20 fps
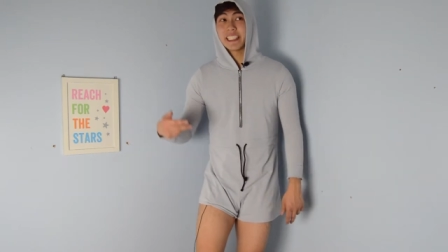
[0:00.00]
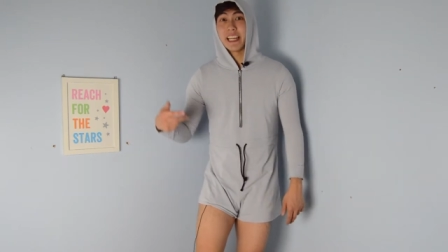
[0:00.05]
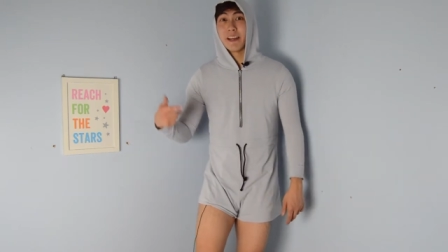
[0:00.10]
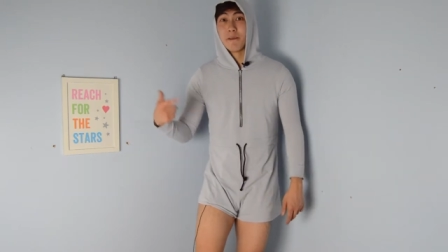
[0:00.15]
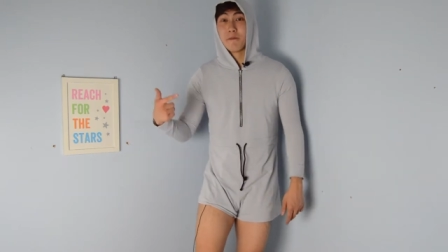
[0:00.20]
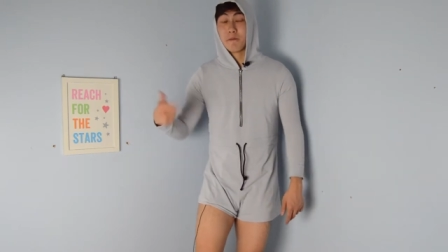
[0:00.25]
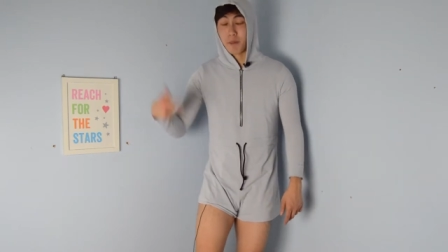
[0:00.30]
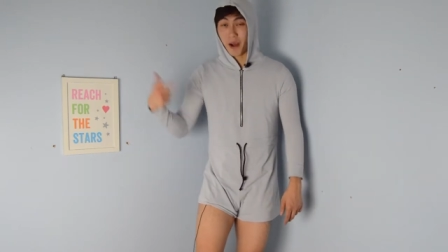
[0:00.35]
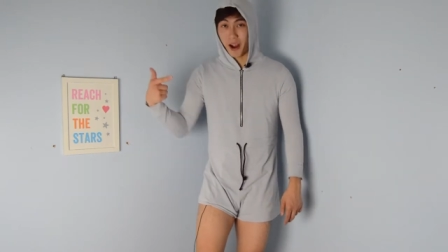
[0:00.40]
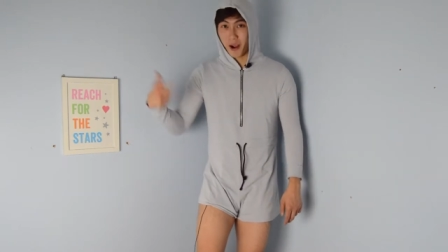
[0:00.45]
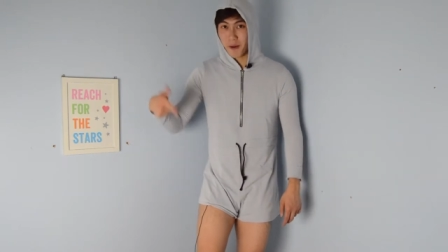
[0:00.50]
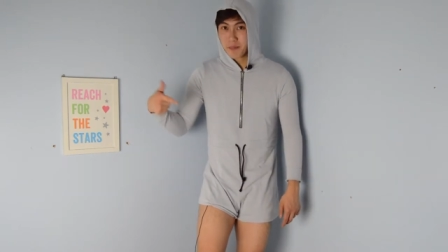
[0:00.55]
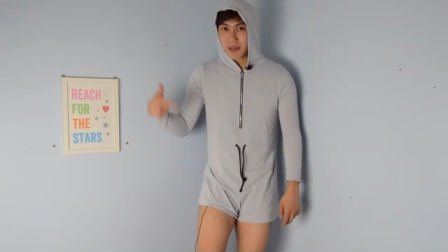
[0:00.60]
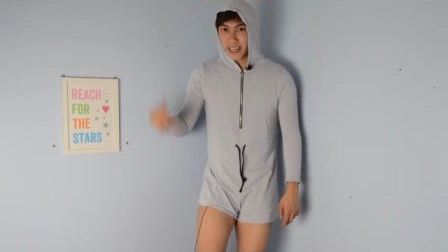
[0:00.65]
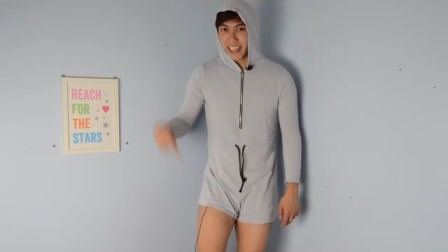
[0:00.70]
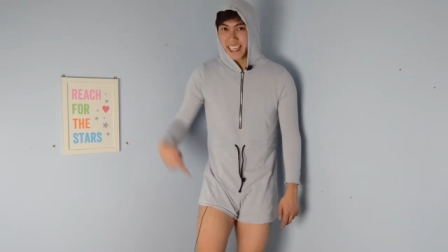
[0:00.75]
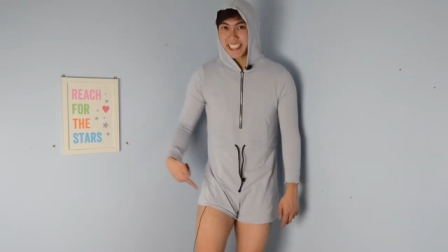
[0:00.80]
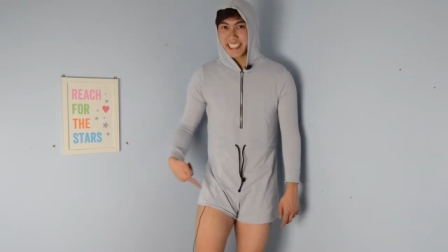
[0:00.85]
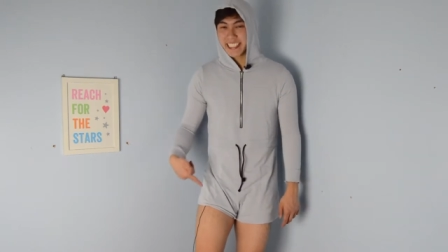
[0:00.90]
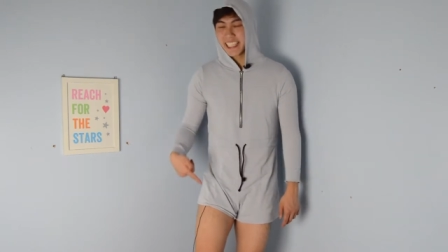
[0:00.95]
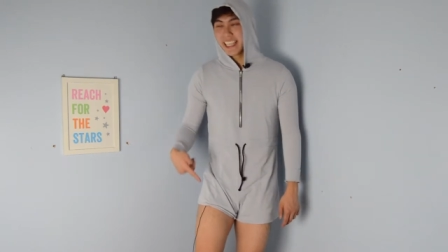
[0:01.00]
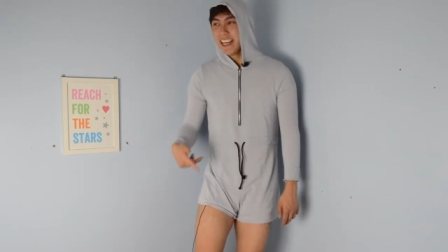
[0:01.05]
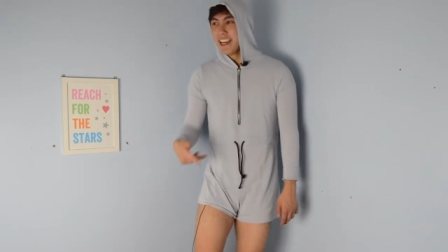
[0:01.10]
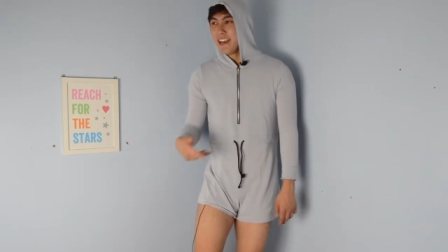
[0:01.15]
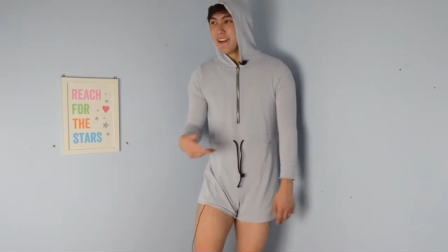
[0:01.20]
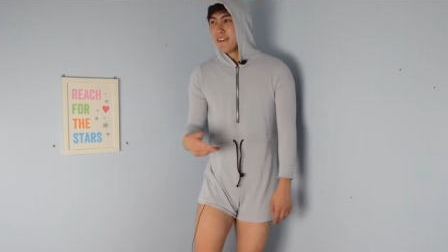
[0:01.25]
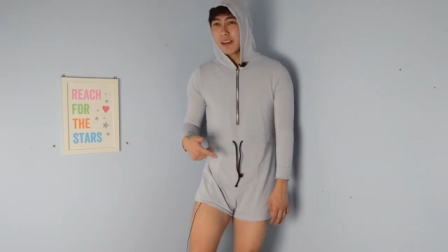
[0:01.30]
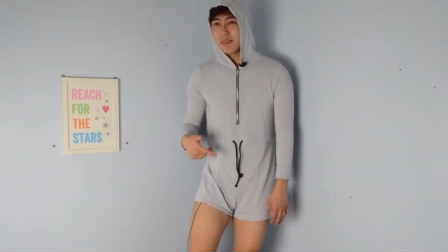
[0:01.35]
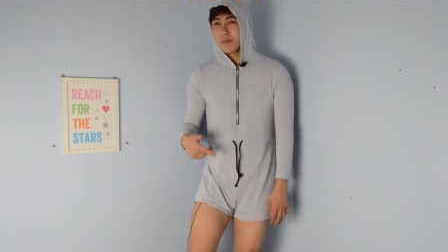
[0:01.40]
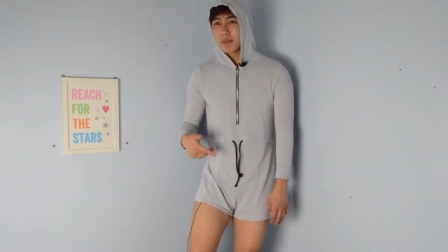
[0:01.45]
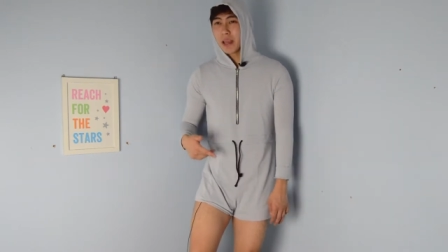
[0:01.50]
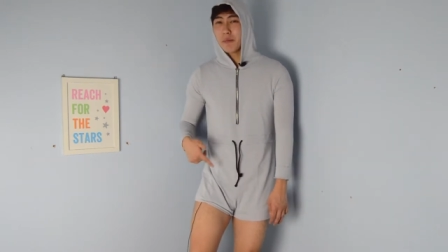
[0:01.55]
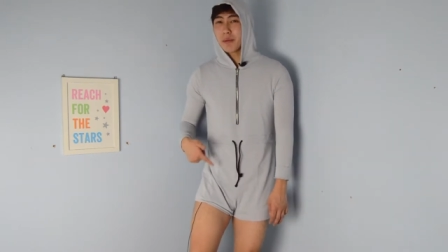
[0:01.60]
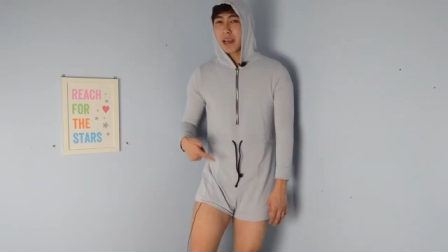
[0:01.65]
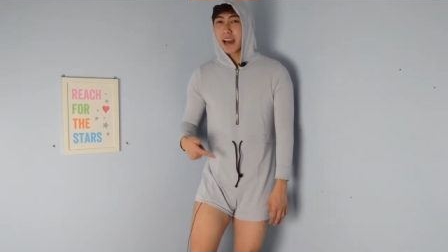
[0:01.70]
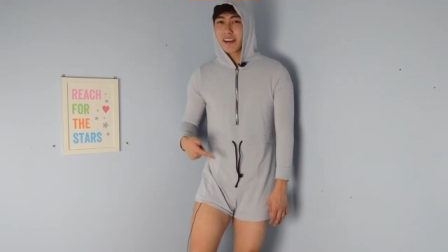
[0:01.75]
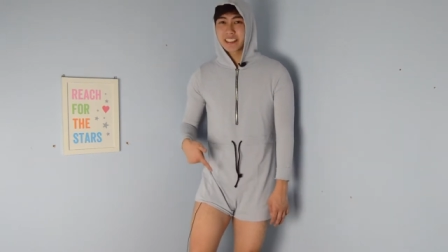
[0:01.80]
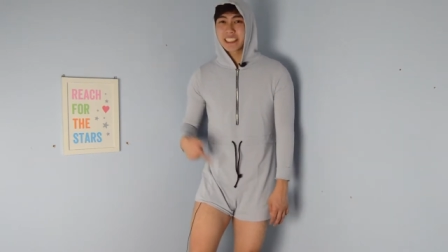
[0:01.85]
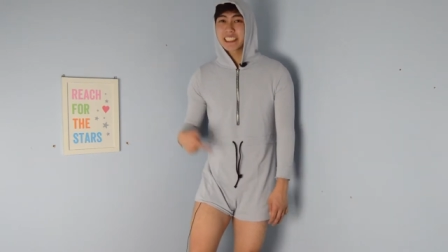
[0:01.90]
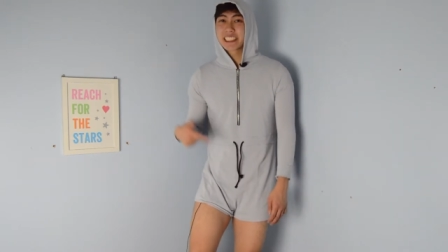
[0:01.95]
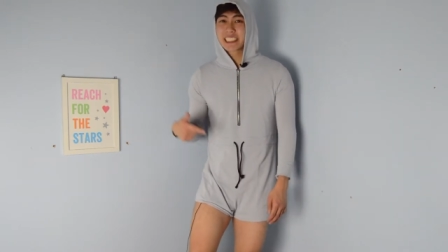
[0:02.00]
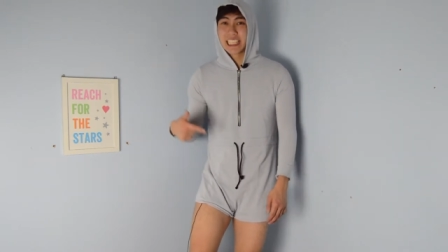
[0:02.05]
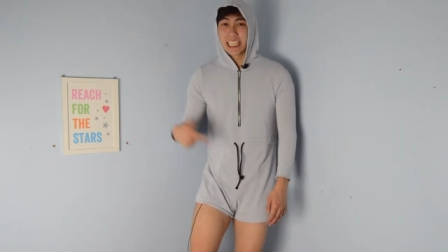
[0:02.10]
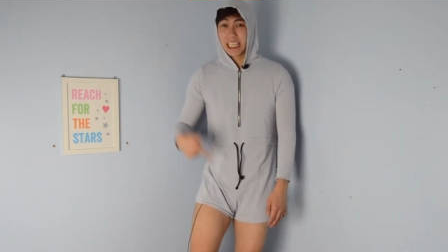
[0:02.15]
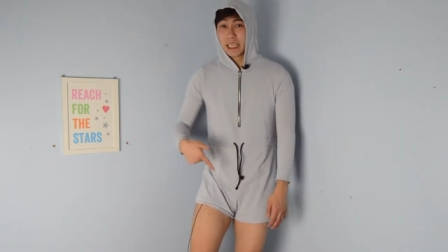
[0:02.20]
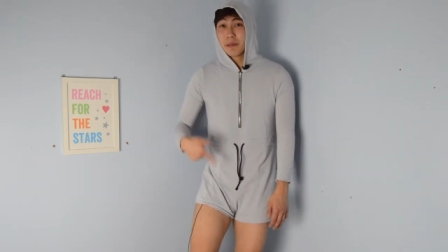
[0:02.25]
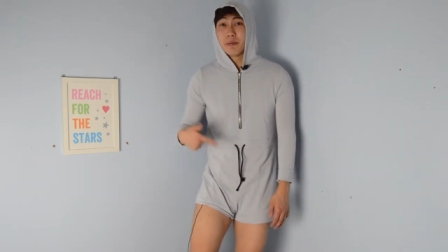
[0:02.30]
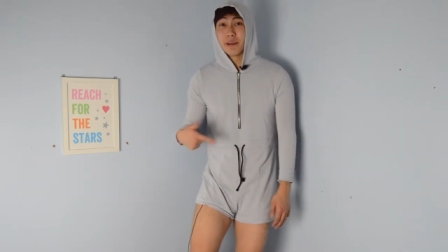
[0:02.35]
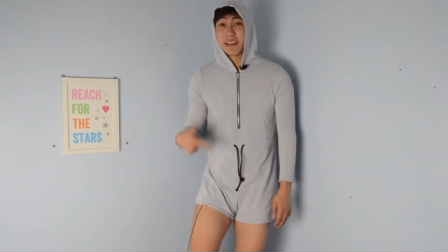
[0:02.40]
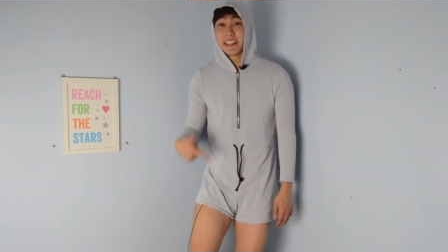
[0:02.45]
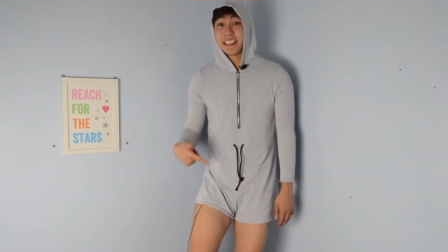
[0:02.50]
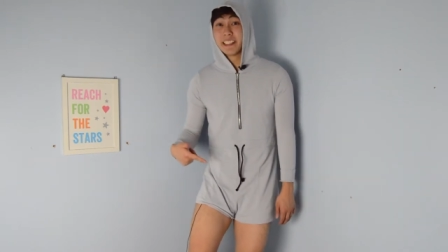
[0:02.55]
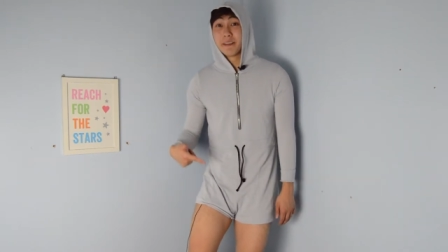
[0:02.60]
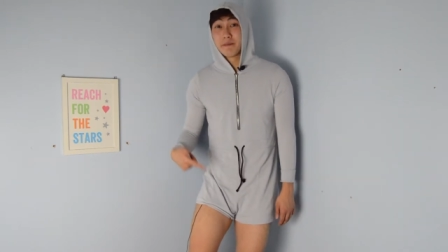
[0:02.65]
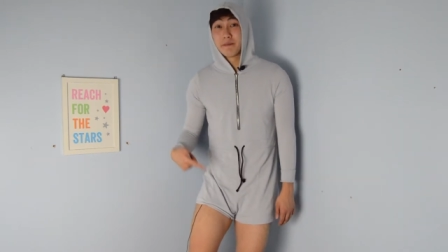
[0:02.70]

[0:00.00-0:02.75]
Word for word: in public Maybe I'll just keep it in the